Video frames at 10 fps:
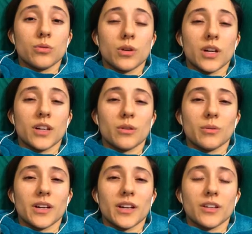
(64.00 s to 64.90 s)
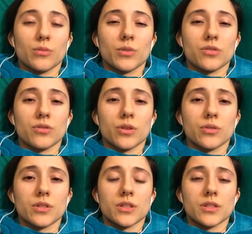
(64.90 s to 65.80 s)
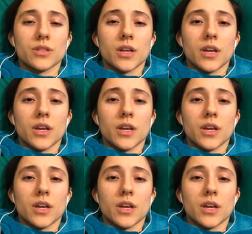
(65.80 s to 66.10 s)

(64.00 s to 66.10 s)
who aren't aware, endometriosis